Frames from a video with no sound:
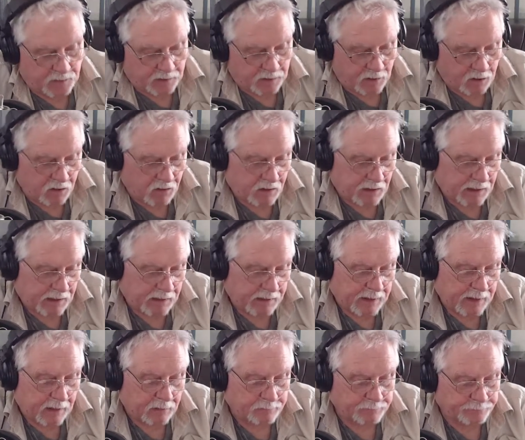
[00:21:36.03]
Okay,
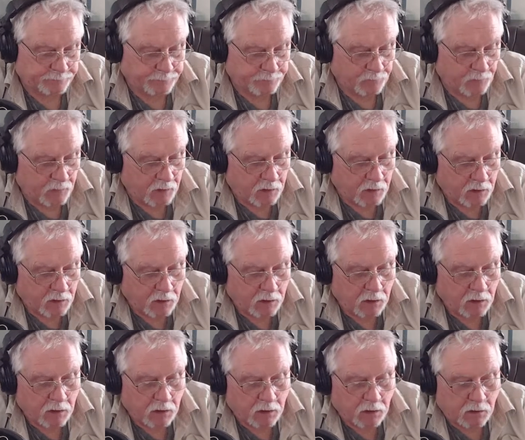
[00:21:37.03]
yeah.
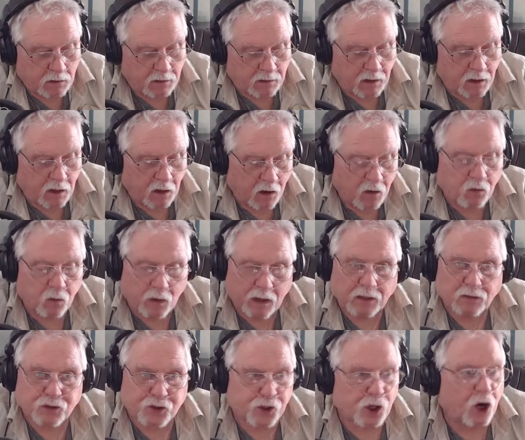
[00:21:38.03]
No,
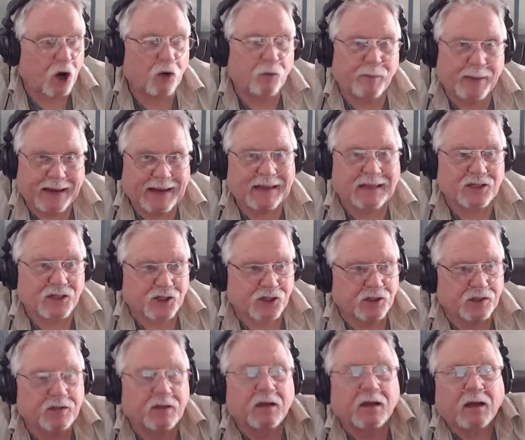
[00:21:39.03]
well, Joe
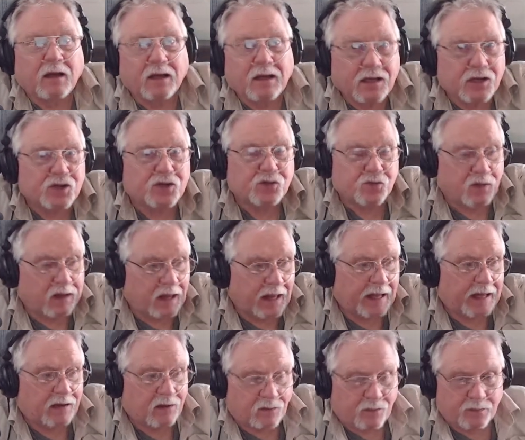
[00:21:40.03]
Manchin is
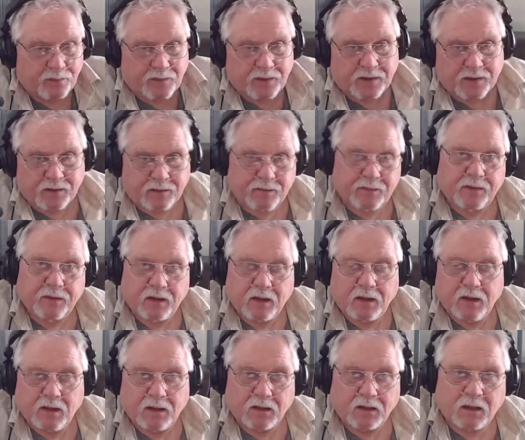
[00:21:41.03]
like
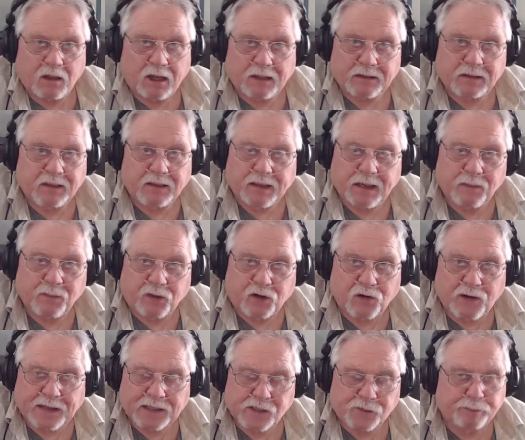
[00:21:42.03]
got the
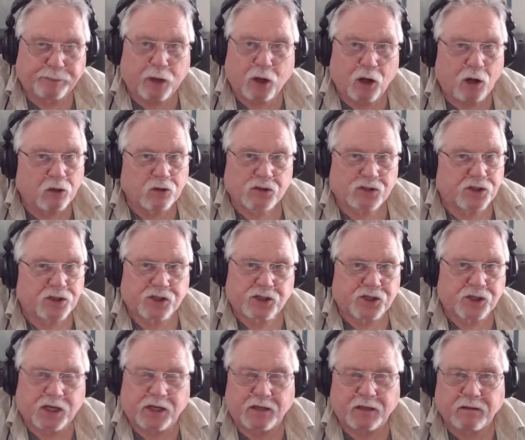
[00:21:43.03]
Democrats' balls in the
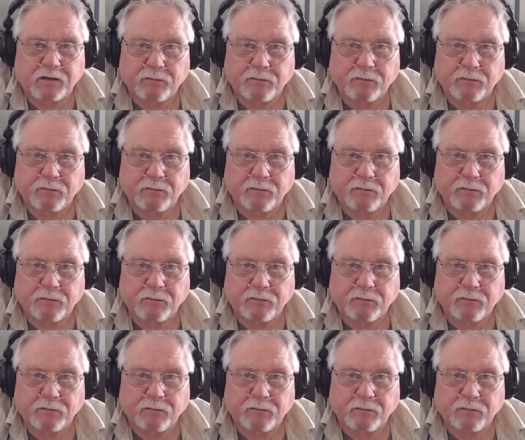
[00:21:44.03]
Senate.